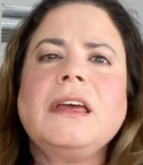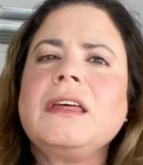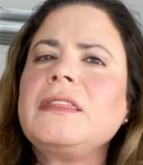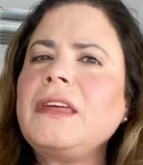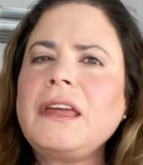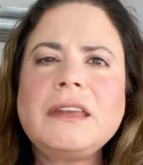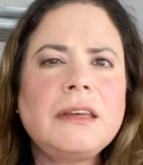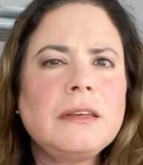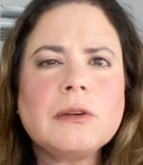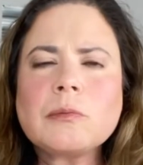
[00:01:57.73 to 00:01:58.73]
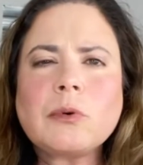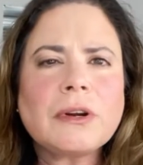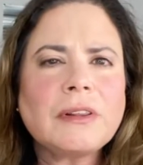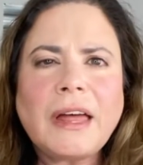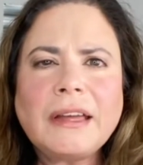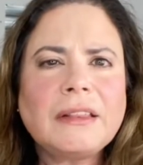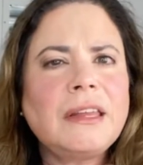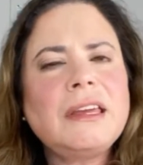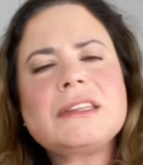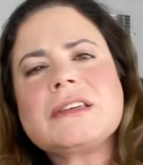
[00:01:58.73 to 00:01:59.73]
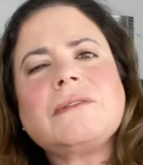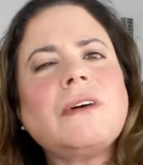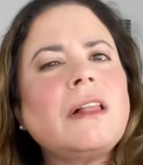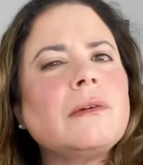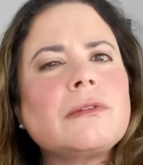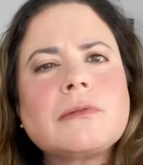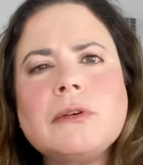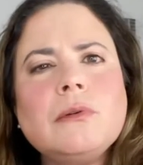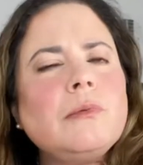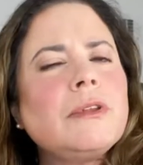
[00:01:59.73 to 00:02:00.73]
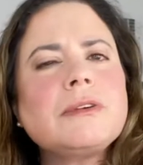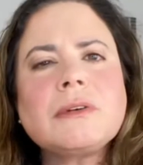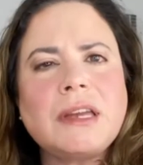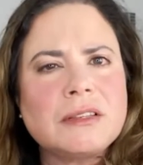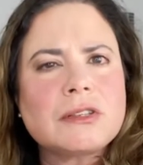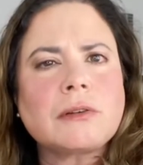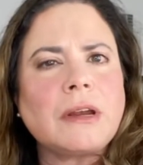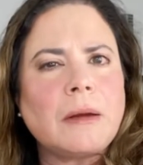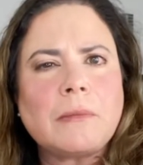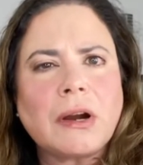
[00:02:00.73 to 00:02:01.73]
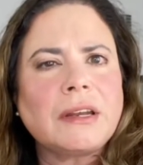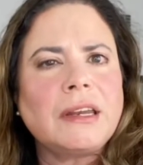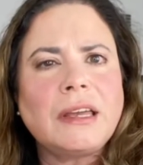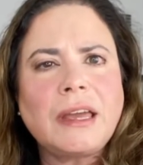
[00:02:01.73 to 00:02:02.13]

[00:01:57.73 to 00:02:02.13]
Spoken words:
Then you're more likely to follow through with your Instagram marketing